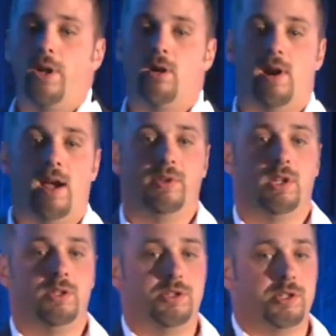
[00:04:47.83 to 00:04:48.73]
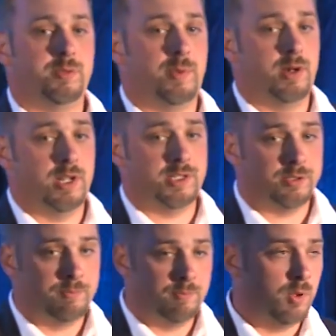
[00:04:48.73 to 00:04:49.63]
we crafting the user experience?